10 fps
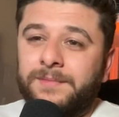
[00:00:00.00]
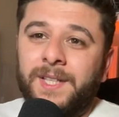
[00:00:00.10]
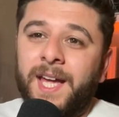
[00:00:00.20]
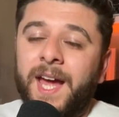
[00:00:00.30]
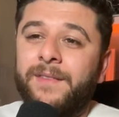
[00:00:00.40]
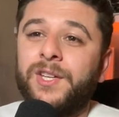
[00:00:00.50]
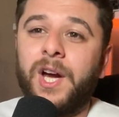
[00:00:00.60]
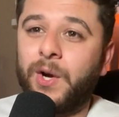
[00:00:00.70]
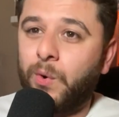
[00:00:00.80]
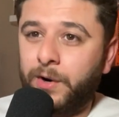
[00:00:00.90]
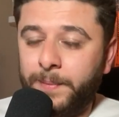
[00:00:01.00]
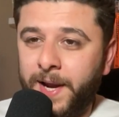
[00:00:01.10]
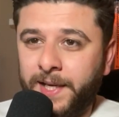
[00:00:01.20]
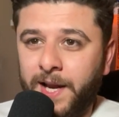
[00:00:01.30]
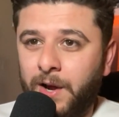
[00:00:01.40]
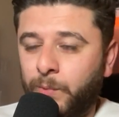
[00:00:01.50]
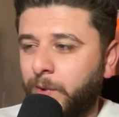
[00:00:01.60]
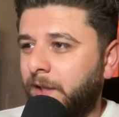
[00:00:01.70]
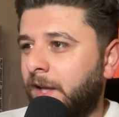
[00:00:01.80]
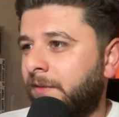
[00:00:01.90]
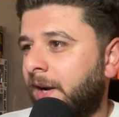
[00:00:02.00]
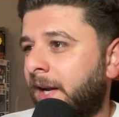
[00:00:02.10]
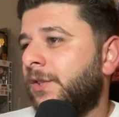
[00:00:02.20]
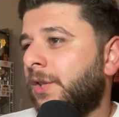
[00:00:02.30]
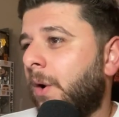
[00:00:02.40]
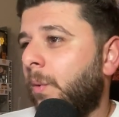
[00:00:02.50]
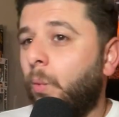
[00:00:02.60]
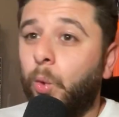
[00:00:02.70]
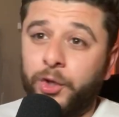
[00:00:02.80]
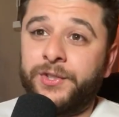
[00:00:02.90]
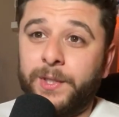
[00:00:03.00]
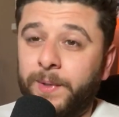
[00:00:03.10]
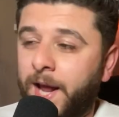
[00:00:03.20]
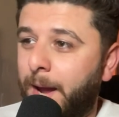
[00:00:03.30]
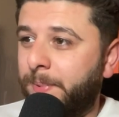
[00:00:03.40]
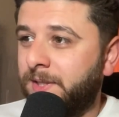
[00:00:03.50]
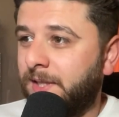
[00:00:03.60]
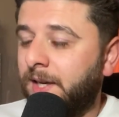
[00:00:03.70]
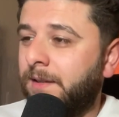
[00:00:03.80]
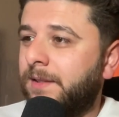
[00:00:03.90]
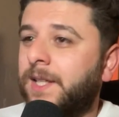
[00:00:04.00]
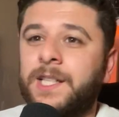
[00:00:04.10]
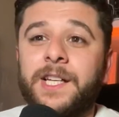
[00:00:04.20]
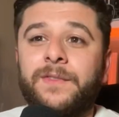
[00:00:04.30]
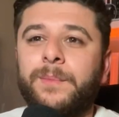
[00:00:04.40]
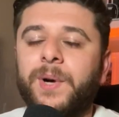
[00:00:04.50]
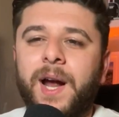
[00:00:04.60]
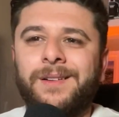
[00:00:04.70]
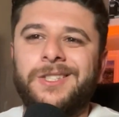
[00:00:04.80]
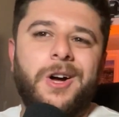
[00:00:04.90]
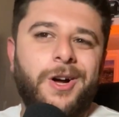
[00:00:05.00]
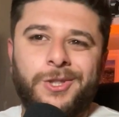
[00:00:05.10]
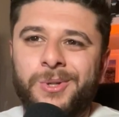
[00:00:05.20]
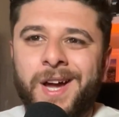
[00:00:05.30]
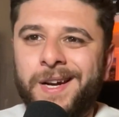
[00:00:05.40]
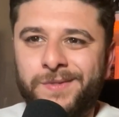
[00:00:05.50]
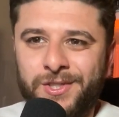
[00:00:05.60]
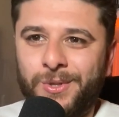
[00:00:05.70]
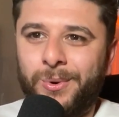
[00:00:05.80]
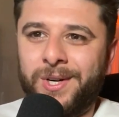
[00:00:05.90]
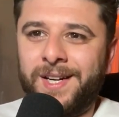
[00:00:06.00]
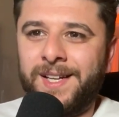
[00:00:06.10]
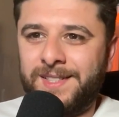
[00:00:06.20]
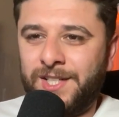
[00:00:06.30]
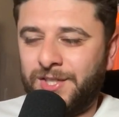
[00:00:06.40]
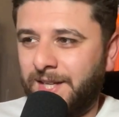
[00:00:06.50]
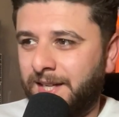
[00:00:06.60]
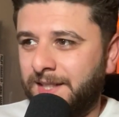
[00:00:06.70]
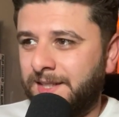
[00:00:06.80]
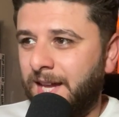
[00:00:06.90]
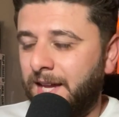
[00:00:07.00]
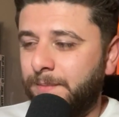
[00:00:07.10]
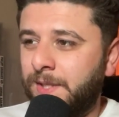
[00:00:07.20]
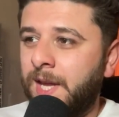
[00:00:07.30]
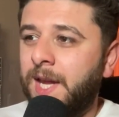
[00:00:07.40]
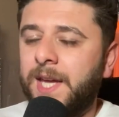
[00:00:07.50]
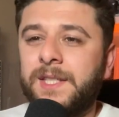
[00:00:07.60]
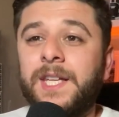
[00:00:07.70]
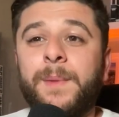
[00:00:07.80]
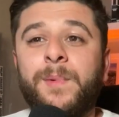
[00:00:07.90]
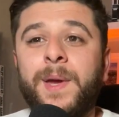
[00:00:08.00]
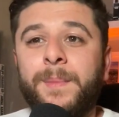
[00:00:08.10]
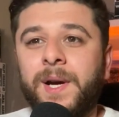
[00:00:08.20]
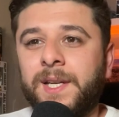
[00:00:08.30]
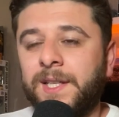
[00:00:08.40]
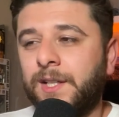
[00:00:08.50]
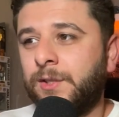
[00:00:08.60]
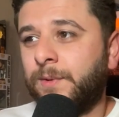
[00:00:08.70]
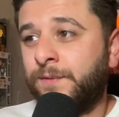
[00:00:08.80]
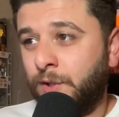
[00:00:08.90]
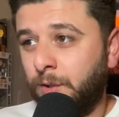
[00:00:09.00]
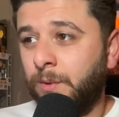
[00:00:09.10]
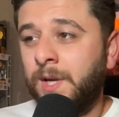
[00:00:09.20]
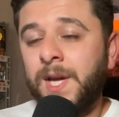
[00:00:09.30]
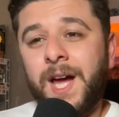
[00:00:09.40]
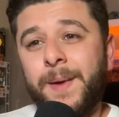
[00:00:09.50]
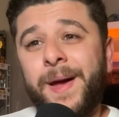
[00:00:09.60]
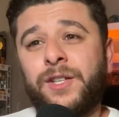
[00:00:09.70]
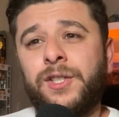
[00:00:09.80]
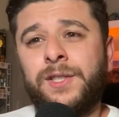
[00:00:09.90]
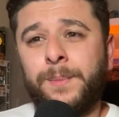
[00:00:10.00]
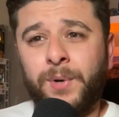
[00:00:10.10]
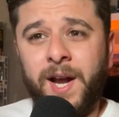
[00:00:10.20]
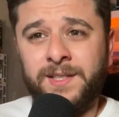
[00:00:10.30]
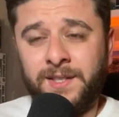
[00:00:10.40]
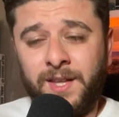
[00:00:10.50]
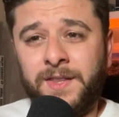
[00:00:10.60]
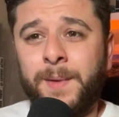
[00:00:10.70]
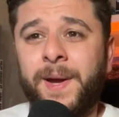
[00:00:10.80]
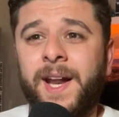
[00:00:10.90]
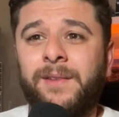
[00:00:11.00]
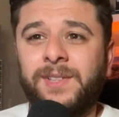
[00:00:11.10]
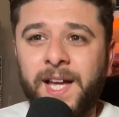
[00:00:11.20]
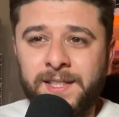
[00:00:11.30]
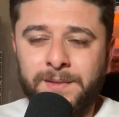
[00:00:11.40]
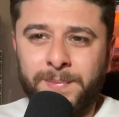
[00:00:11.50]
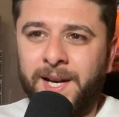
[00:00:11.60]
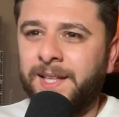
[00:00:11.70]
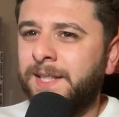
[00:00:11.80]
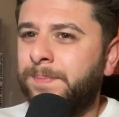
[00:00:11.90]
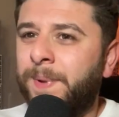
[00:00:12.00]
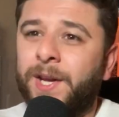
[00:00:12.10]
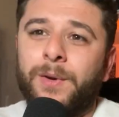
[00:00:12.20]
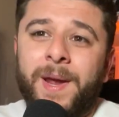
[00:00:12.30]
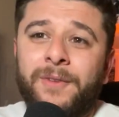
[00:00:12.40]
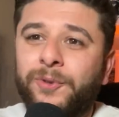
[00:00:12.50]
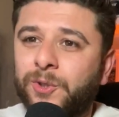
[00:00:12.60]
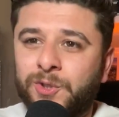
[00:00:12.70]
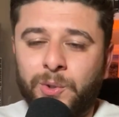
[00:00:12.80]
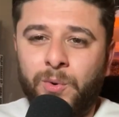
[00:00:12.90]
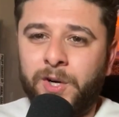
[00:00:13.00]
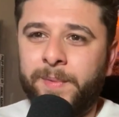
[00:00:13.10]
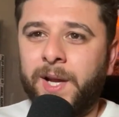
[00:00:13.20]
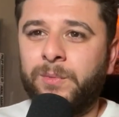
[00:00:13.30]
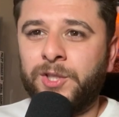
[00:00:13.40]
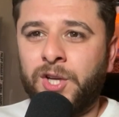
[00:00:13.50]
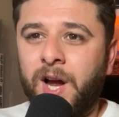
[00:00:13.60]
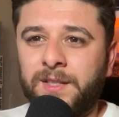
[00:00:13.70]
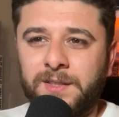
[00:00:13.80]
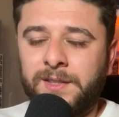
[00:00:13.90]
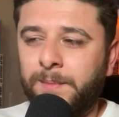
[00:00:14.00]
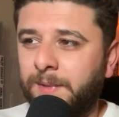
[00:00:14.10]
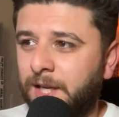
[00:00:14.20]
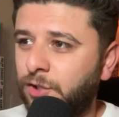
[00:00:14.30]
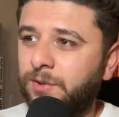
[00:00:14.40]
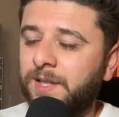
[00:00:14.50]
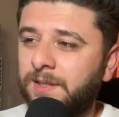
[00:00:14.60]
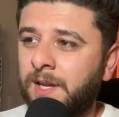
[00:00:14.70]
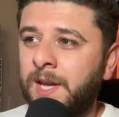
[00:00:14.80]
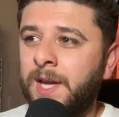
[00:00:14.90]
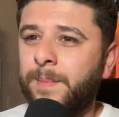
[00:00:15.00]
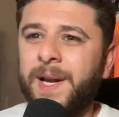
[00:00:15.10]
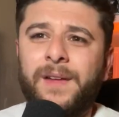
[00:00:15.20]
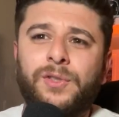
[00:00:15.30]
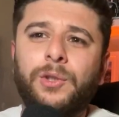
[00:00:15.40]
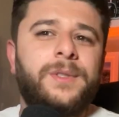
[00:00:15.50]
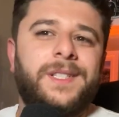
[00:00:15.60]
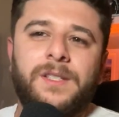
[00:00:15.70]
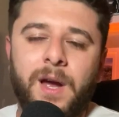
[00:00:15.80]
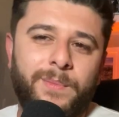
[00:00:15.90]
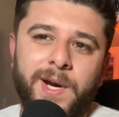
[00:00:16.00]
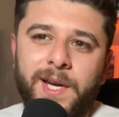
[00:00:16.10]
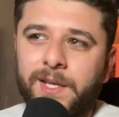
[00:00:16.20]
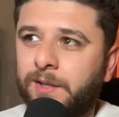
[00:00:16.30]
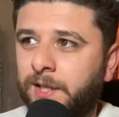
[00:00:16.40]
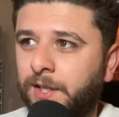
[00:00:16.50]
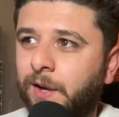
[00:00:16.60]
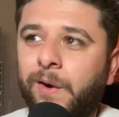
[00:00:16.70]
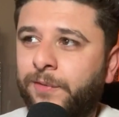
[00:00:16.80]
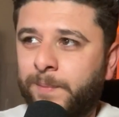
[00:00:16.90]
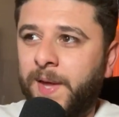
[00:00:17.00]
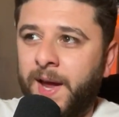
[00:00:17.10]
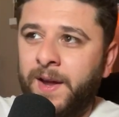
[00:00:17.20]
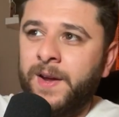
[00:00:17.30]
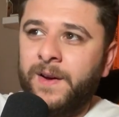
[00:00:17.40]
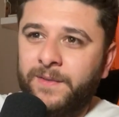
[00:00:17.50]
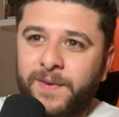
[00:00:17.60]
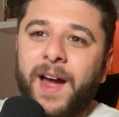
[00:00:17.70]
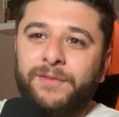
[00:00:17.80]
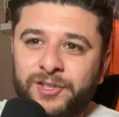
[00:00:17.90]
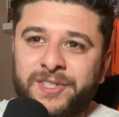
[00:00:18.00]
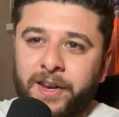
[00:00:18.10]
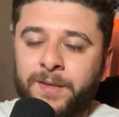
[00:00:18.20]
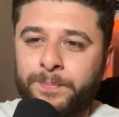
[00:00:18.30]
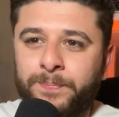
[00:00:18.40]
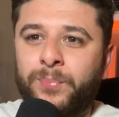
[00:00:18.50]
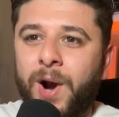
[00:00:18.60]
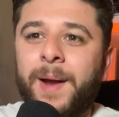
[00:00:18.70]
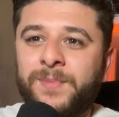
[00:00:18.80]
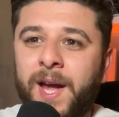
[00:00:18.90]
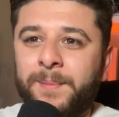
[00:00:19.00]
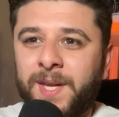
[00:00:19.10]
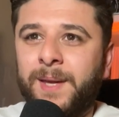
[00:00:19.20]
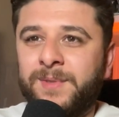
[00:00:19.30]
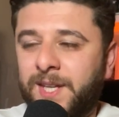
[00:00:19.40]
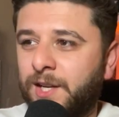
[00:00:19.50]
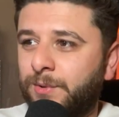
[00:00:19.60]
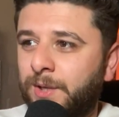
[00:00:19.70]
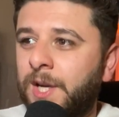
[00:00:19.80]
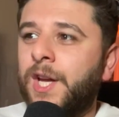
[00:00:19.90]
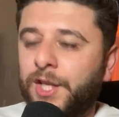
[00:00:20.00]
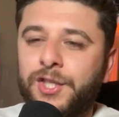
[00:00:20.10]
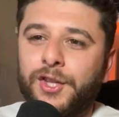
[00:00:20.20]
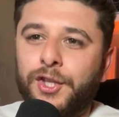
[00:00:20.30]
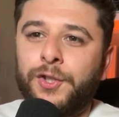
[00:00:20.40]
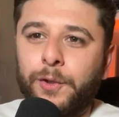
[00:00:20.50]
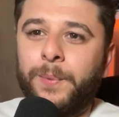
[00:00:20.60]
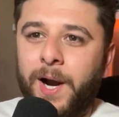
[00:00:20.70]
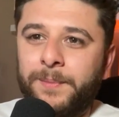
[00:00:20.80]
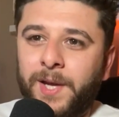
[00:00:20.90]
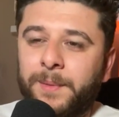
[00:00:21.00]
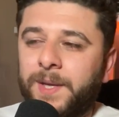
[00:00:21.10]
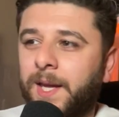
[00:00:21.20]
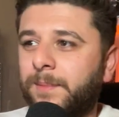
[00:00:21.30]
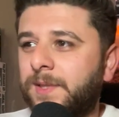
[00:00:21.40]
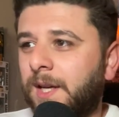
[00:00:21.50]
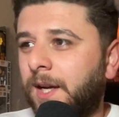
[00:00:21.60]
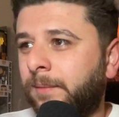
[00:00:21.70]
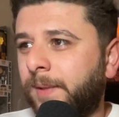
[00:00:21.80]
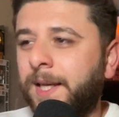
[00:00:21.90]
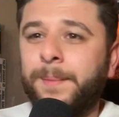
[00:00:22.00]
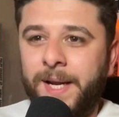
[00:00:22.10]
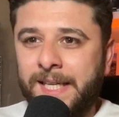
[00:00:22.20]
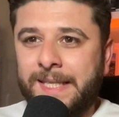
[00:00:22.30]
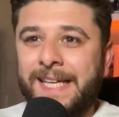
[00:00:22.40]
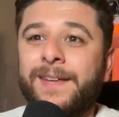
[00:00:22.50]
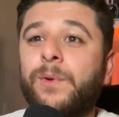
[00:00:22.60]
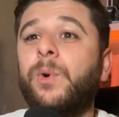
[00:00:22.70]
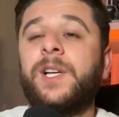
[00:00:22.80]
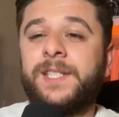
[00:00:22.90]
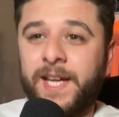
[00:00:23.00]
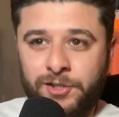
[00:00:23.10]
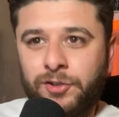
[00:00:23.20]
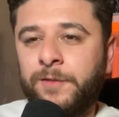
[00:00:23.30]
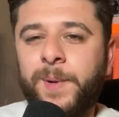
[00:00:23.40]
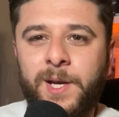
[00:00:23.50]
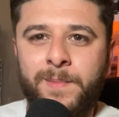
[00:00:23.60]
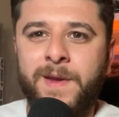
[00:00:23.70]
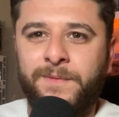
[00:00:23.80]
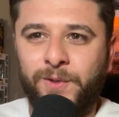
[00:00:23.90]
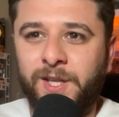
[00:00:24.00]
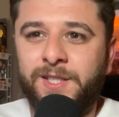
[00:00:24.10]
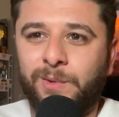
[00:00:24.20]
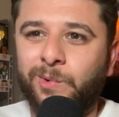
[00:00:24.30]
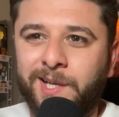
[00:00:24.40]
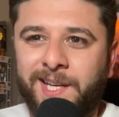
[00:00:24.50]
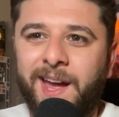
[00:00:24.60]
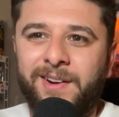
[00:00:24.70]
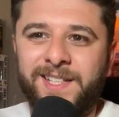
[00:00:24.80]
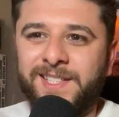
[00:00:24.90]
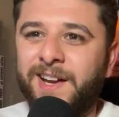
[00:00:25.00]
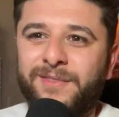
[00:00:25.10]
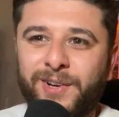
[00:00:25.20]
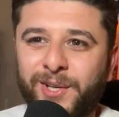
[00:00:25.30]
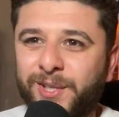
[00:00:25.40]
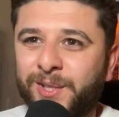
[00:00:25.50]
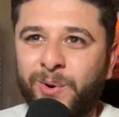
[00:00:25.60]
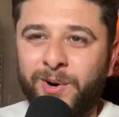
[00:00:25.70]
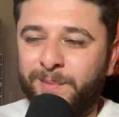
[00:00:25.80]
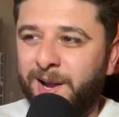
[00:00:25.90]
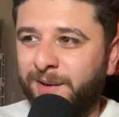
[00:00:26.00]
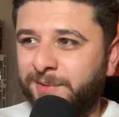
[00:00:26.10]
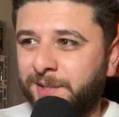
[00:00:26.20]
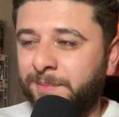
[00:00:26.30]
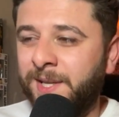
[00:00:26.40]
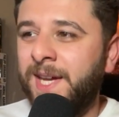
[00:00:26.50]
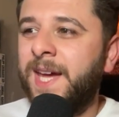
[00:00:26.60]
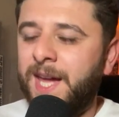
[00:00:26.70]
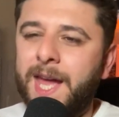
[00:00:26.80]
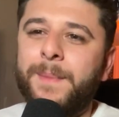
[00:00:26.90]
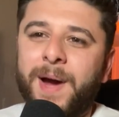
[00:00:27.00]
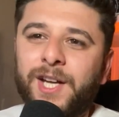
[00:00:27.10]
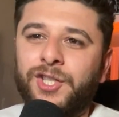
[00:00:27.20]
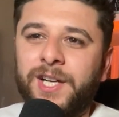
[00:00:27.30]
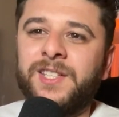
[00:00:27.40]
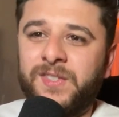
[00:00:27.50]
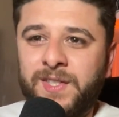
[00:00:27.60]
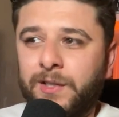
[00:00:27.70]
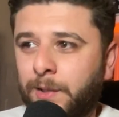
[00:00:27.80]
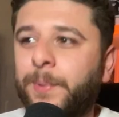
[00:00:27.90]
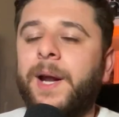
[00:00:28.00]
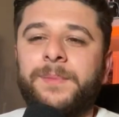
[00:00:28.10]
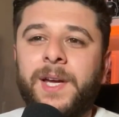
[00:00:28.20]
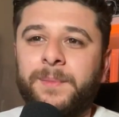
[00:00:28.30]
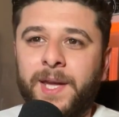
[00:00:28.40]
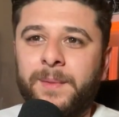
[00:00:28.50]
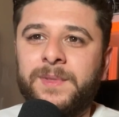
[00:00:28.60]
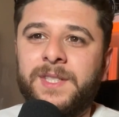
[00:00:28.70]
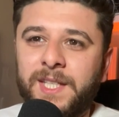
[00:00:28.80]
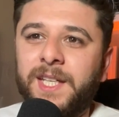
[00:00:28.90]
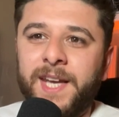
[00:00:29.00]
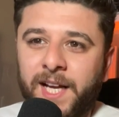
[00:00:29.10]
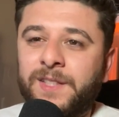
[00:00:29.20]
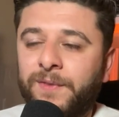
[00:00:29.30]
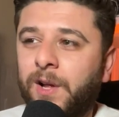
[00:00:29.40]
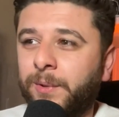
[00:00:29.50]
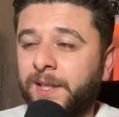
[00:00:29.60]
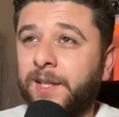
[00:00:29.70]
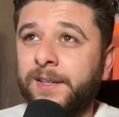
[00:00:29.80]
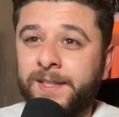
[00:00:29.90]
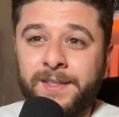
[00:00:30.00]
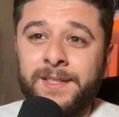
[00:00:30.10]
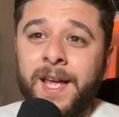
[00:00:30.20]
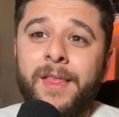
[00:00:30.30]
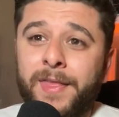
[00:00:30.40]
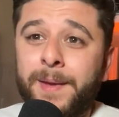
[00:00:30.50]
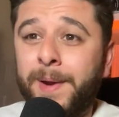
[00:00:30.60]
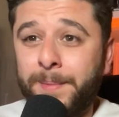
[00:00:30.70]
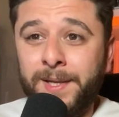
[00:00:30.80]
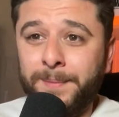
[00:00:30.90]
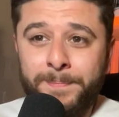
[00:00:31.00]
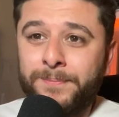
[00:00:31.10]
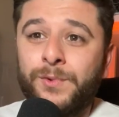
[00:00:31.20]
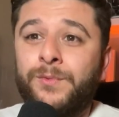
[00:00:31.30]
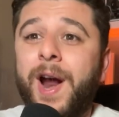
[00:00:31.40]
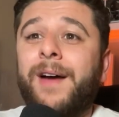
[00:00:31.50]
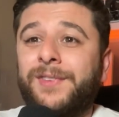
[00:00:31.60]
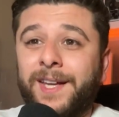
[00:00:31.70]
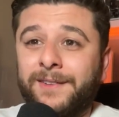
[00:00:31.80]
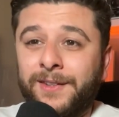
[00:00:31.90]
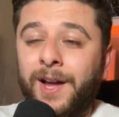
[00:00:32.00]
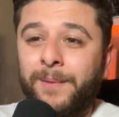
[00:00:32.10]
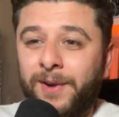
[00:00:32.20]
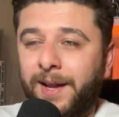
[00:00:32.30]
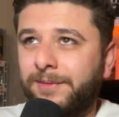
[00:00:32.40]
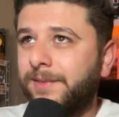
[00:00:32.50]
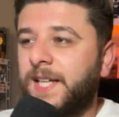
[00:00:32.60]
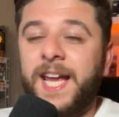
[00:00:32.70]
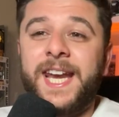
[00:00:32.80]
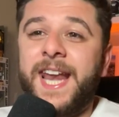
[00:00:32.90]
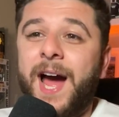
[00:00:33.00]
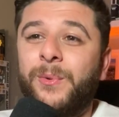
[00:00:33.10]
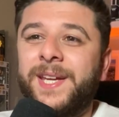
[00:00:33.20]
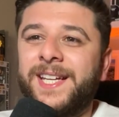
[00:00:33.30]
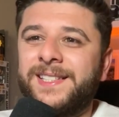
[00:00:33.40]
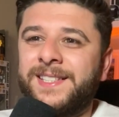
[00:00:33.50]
They have a young quarterback now in Will Levi. So we'll see what happens there. The Cleveland Browns, also kind of just an organization that gets games. And the Tampa Bay Buccaneers with 2. I'm actually surprised. I thought they might have less, but at least Baker Mayfield is a quarterback, which causes some interest. But after losing Tom Brady, you're going to go from that 5 or 6 primetime game schedule to the 2 primetime games. And it might get even worse next year. If Baker Mayfield doesn't work out and he's not a very good quarterback for them, it might turn into 0 primetime games the next following year because they might be drafting in the top 5. And now we get